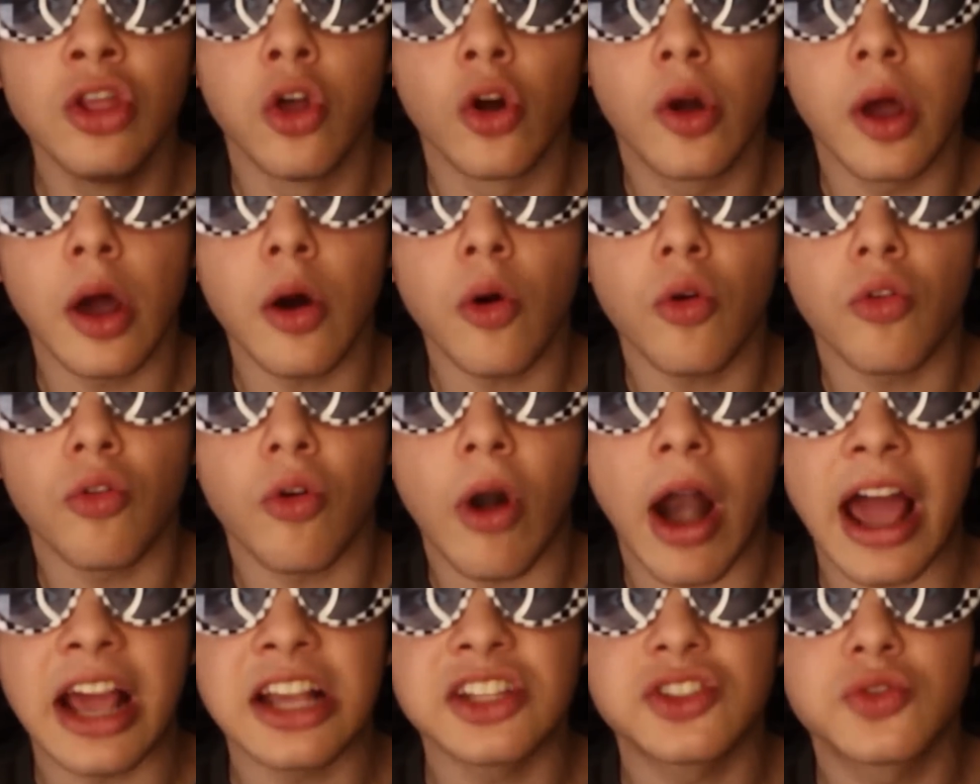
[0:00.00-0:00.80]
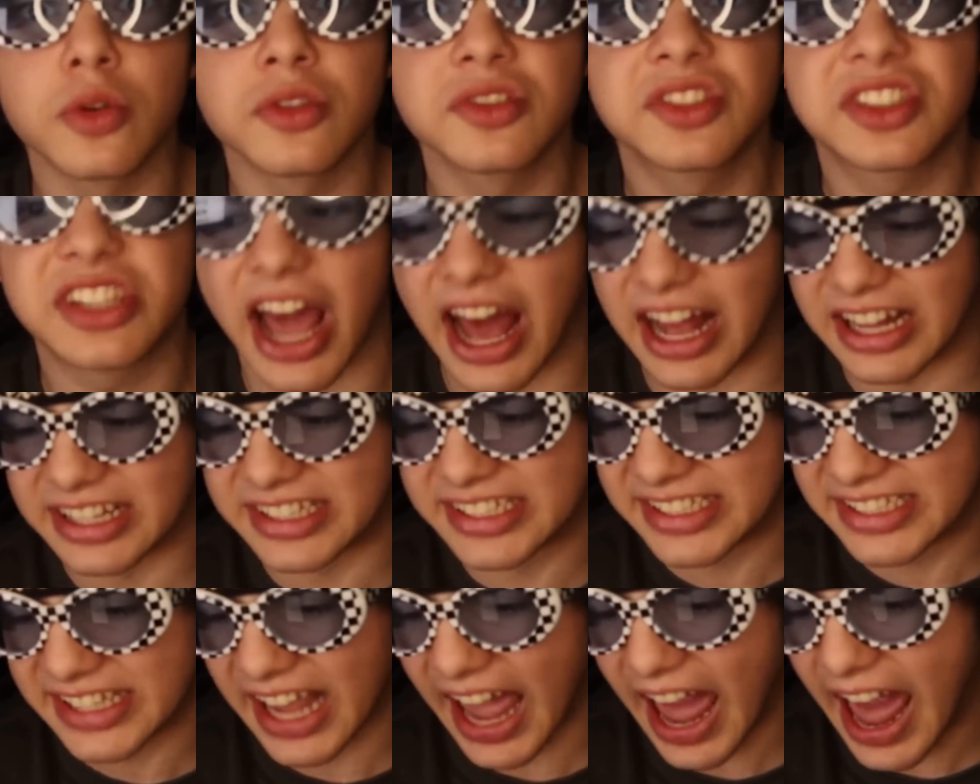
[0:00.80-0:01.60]
look at what Ryan's World's dad
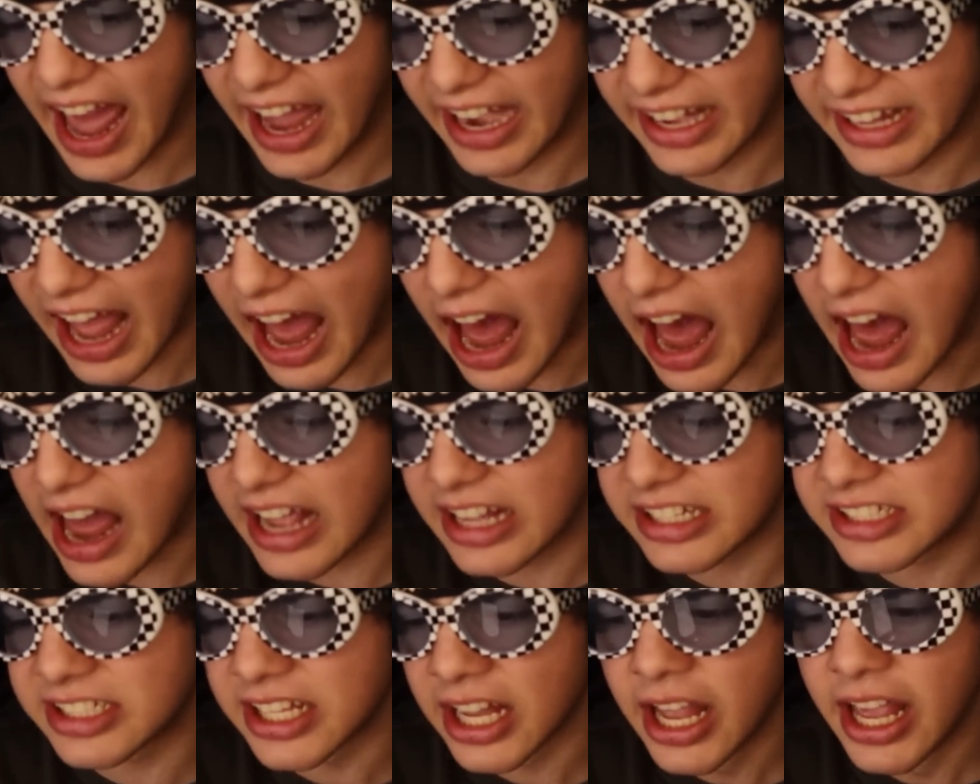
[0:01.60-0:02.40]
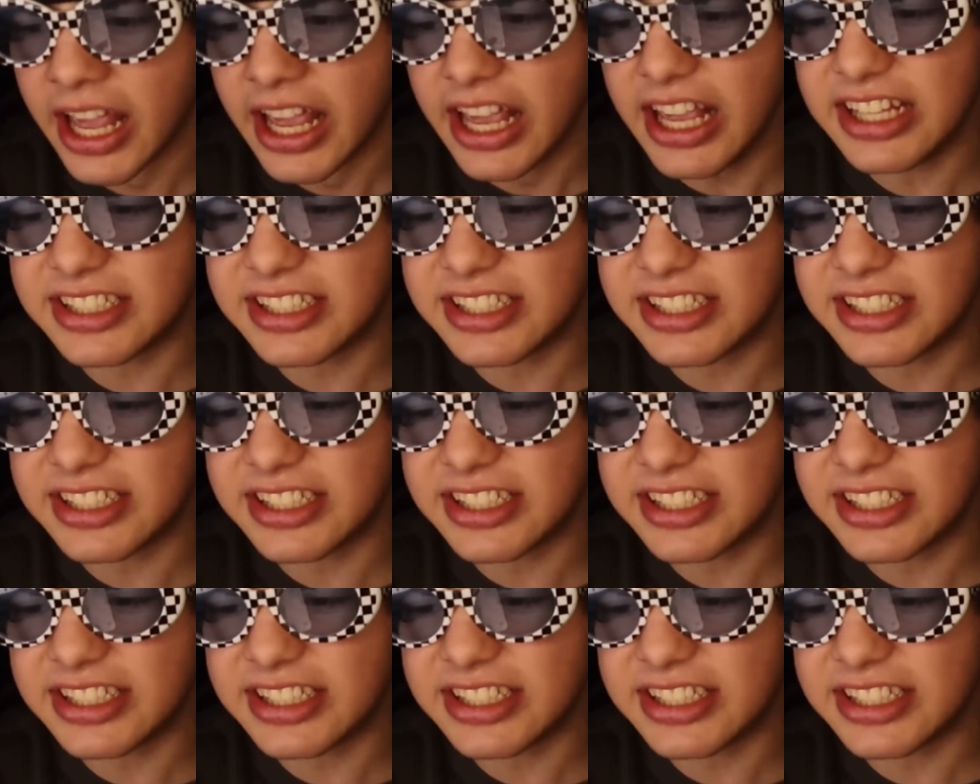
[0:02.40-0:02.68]
said, guys. He